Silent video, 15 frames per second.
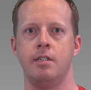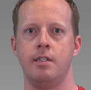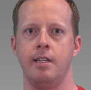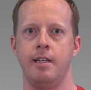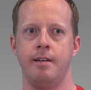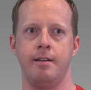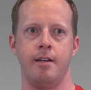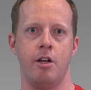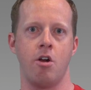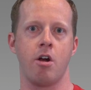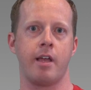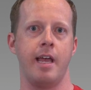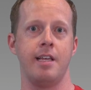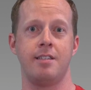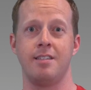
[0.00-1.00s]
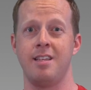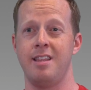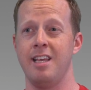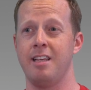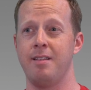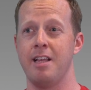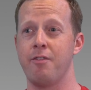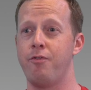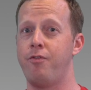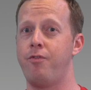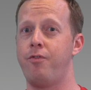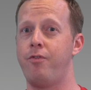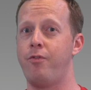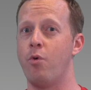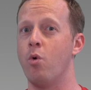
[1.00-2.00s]
and, and in our cases, I think like
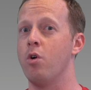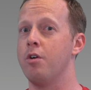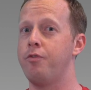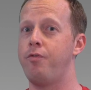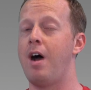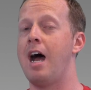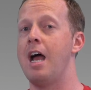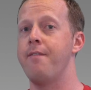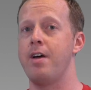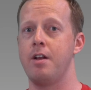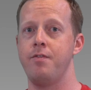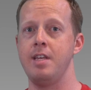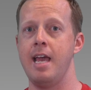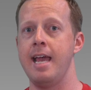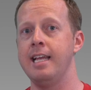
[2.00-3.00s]
four or five out of the